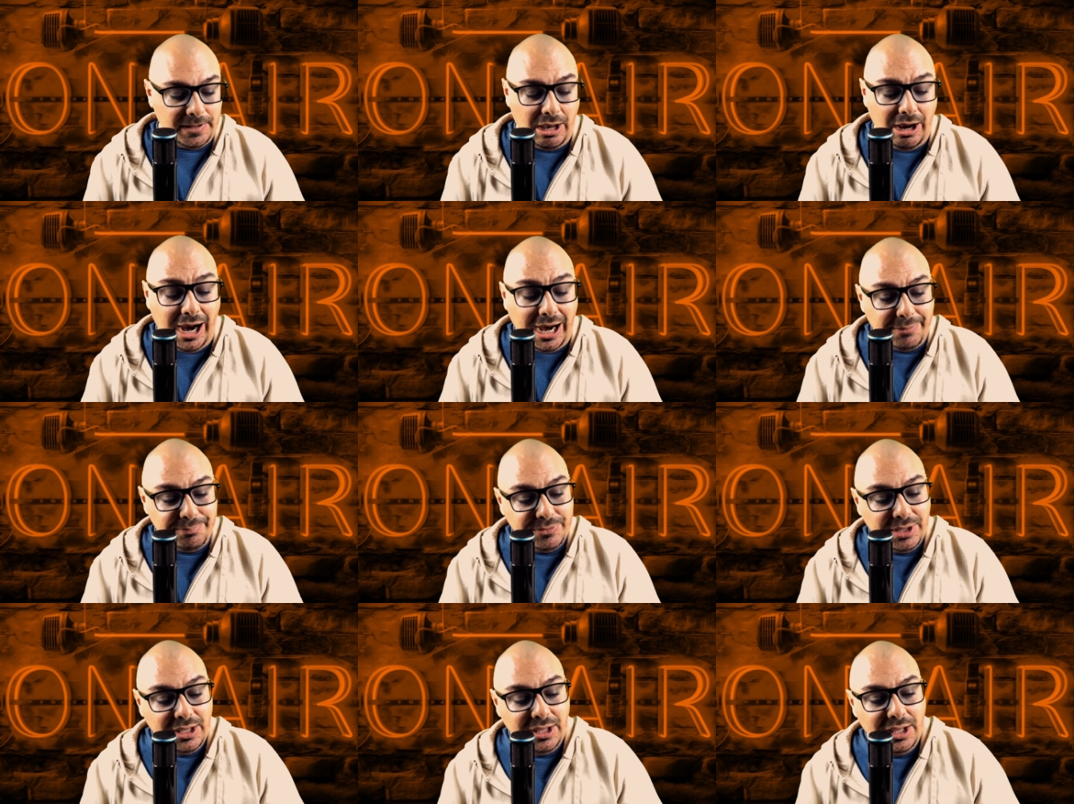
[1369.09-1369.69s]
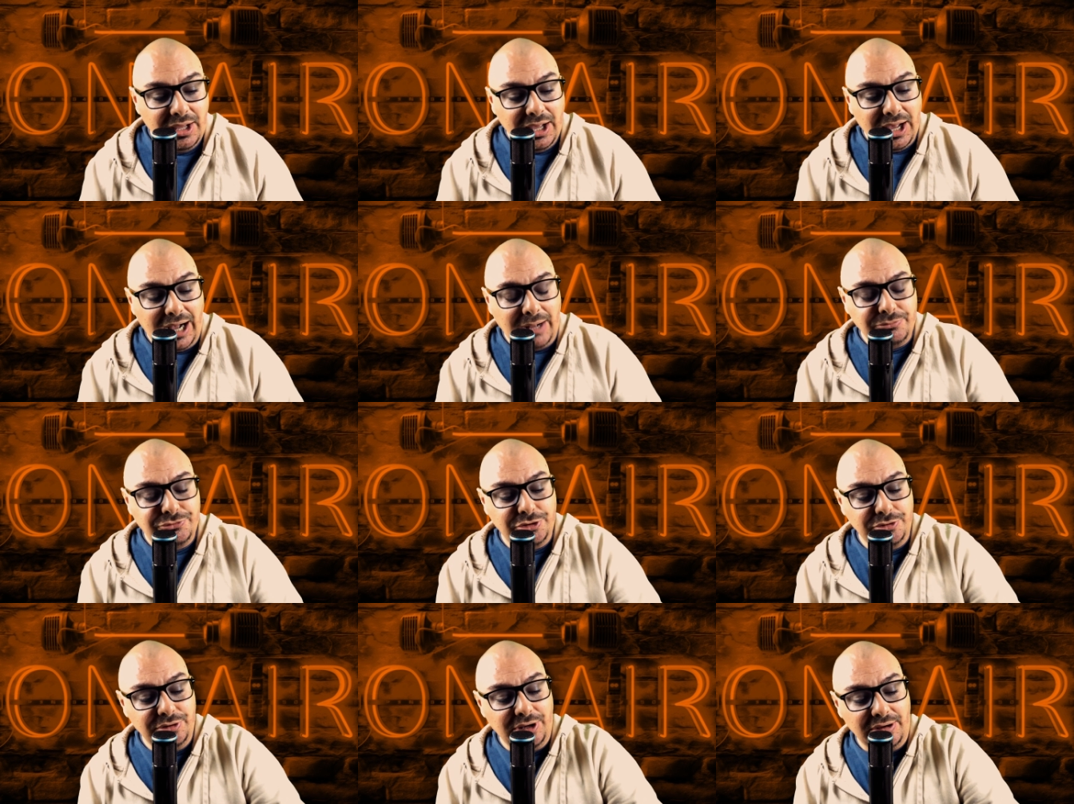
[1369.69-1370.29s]
All right.
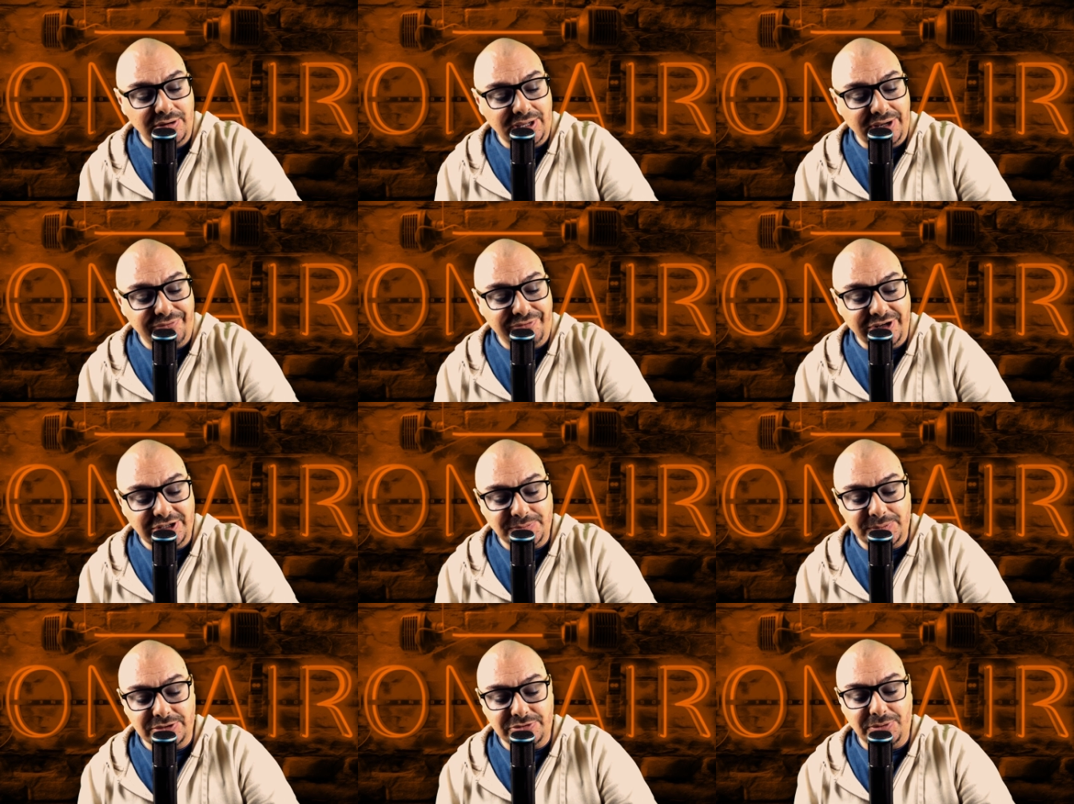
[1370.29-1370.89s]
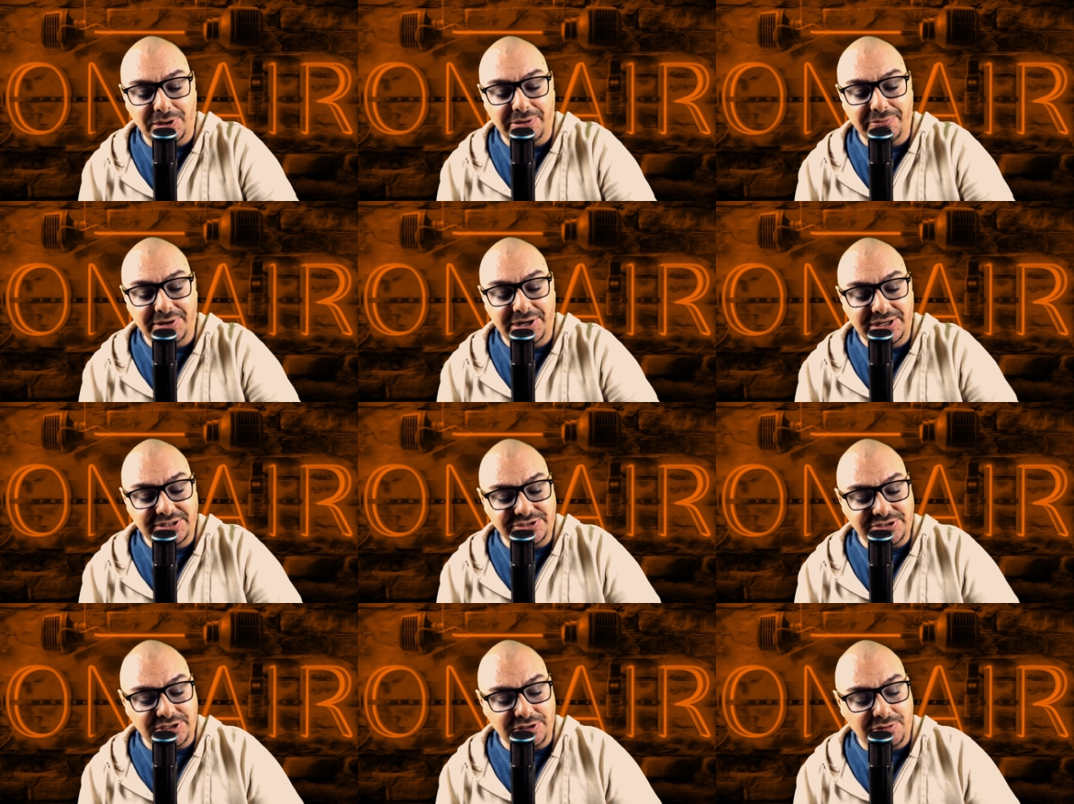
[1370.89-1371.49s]
I'm Drew Duncan, Facebook, Twitter, and
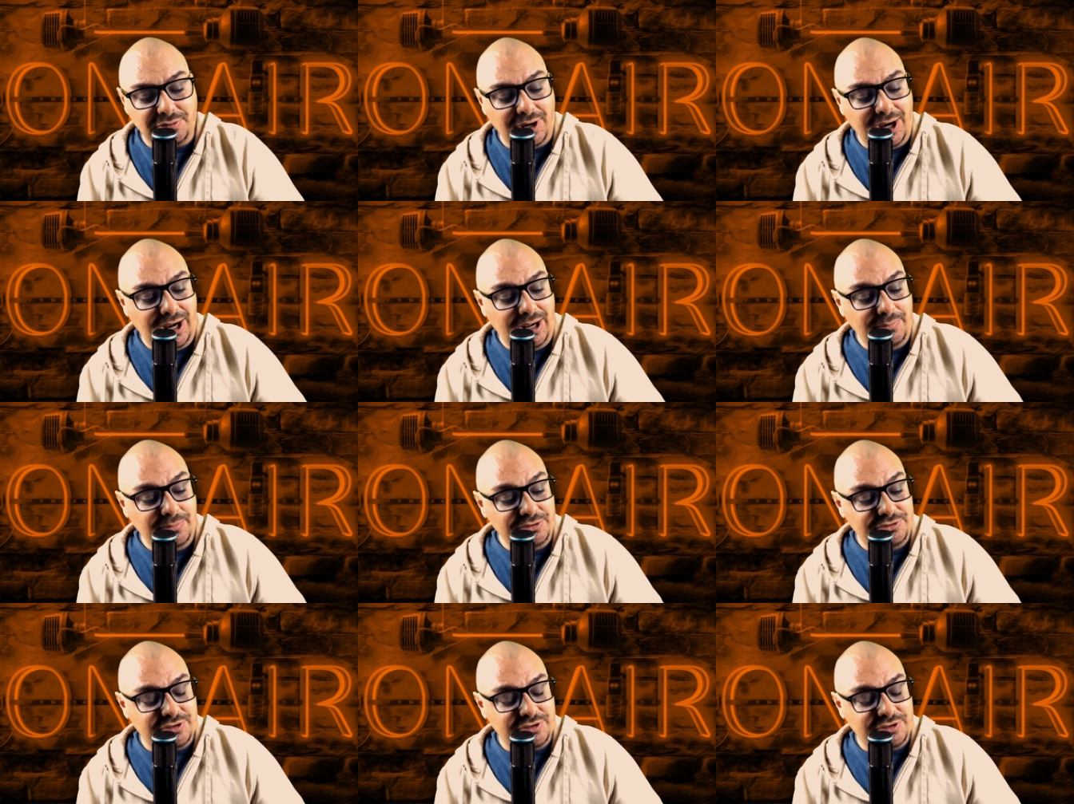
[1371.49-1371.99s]
Instagram.